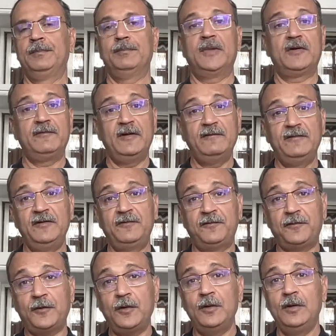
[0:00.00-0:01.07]
But when we
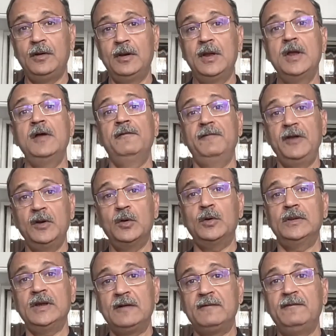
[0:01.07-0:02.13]
fall, we know
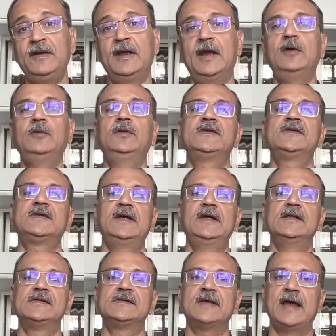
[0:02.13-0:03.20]
that we have the
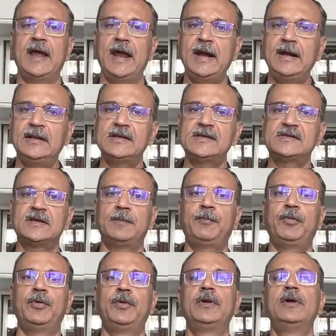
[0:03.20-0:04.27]
skills and the
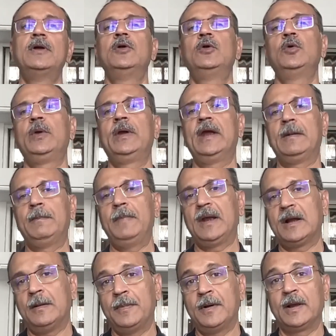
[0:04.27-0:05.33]
support to get
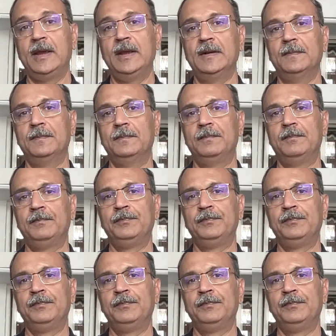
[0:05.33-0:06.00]
back up again.